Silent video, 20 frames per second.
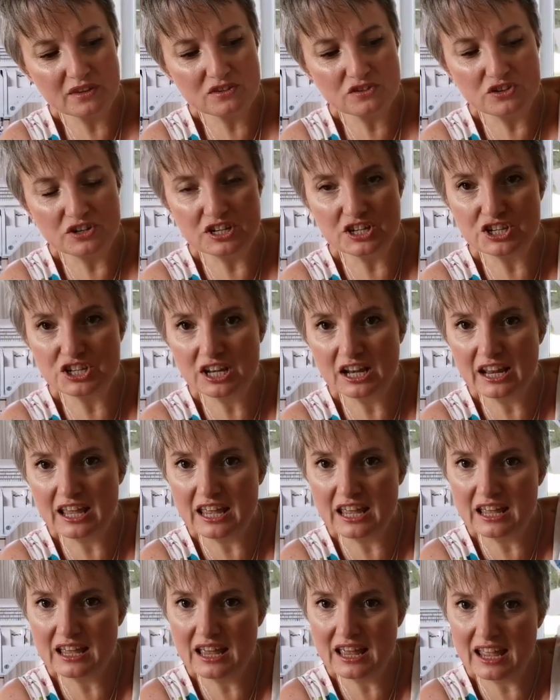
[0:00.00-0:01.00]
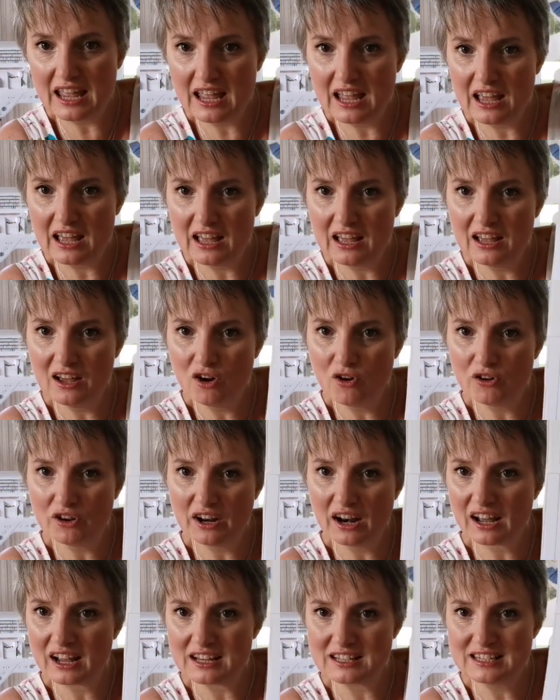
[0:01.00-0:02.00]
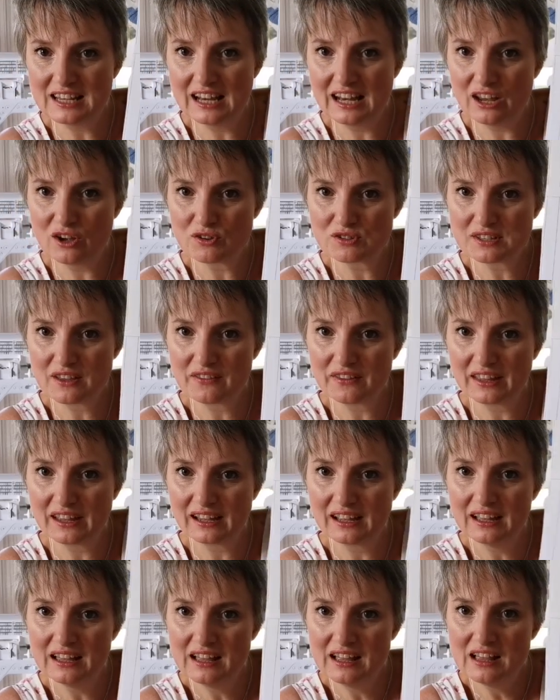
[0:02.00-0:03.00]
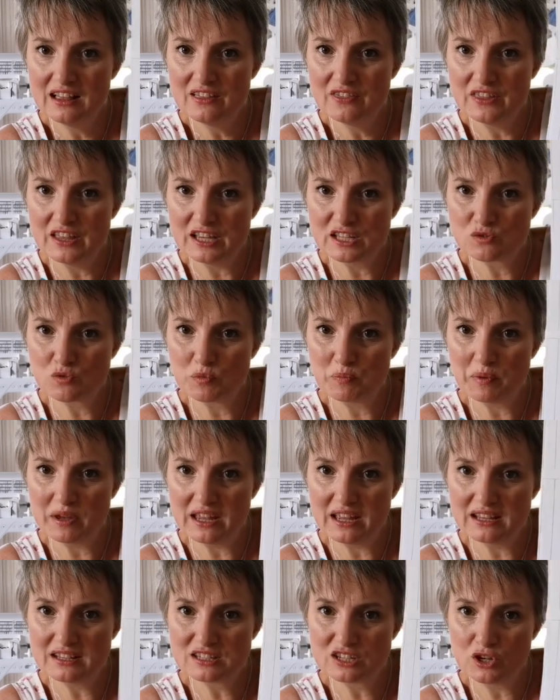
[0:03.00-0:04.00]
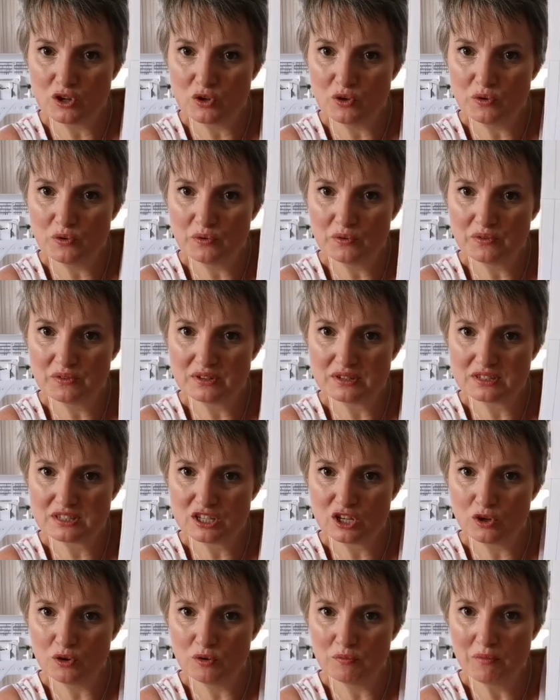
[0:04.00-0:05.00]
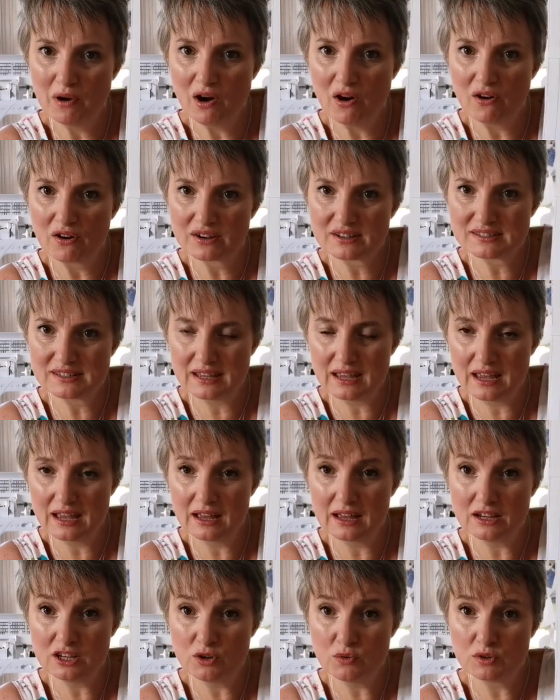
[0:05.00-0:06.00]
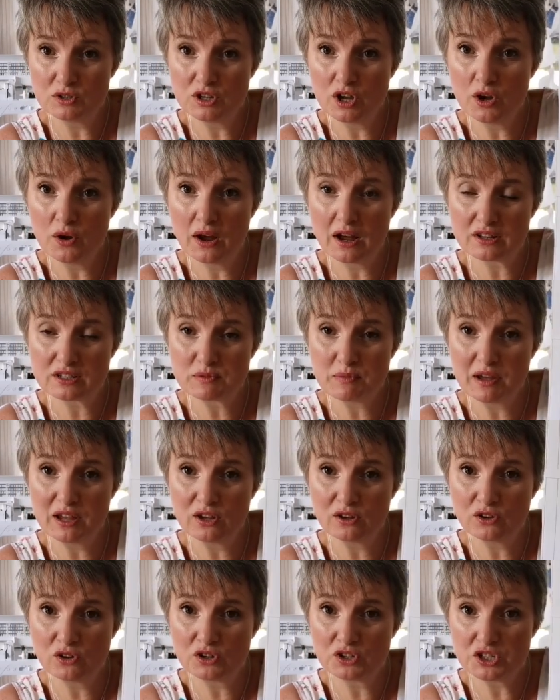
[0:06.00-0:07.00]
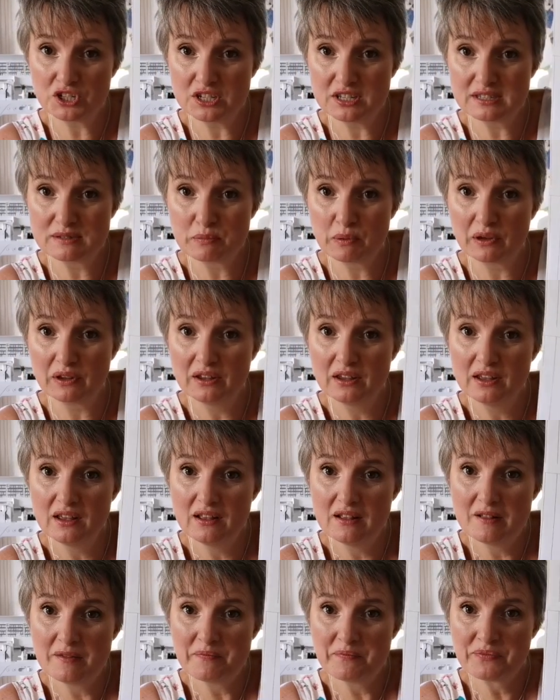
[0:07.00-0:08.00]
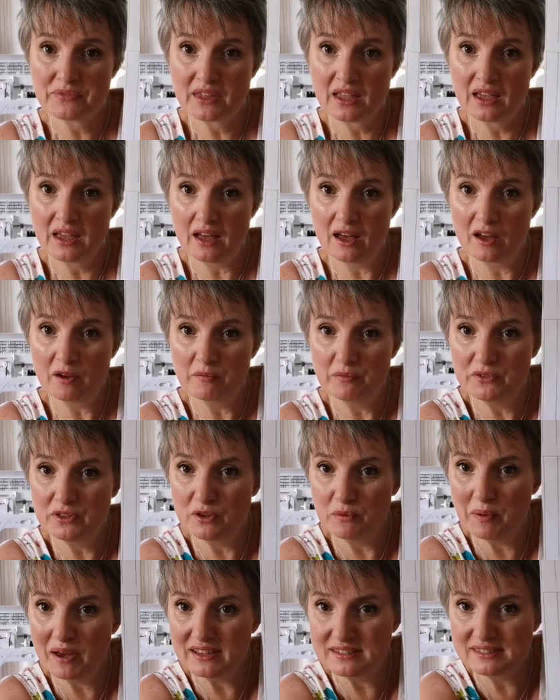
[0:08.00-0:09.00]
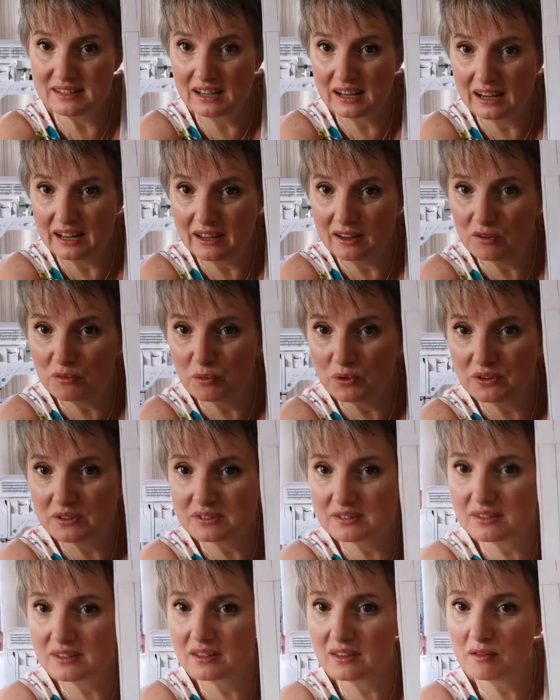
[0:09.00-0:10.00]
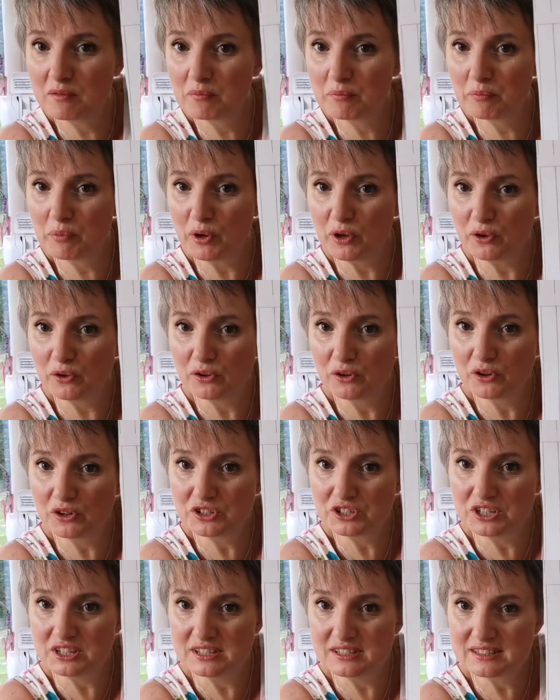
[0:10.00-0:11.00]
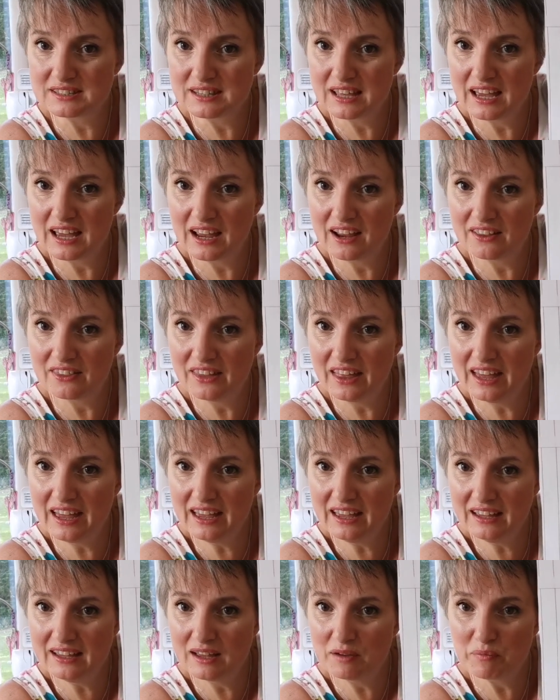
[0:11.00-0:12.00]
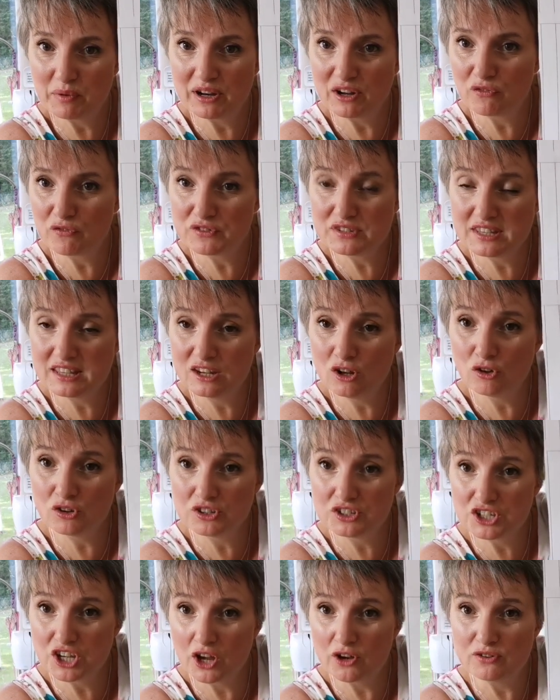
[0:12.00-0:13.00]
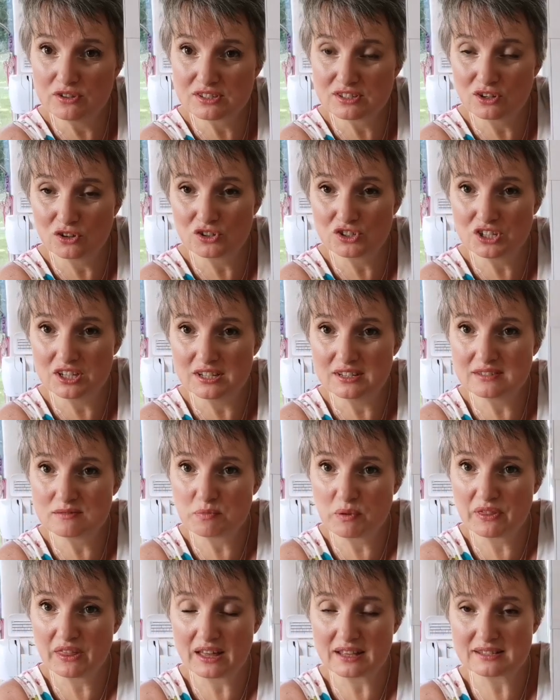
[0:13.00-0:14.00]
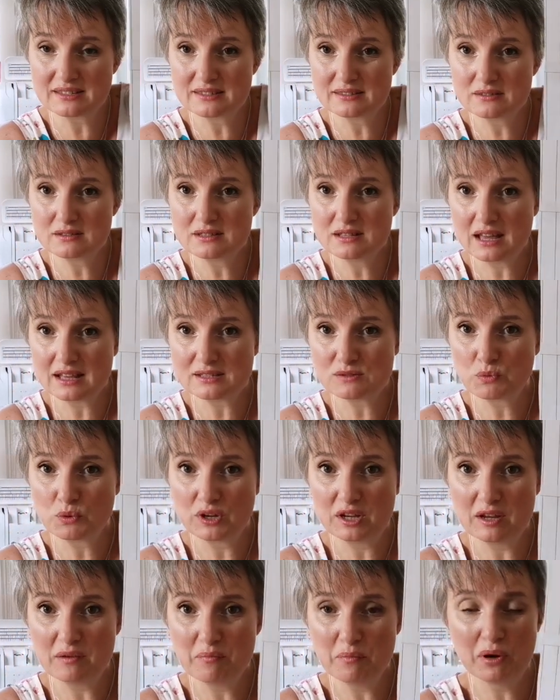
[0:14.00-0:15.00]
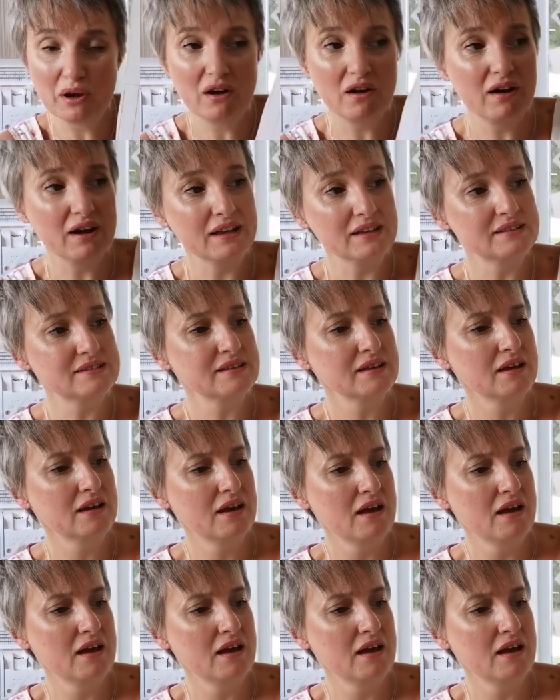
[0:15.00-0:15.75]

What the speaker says: traditionally here on like a tilly or something, these would be two marks here, and you would know how to make your notches, but you basically would put your notches there and there, but obviously they're not shown as notches, but that's what it implies.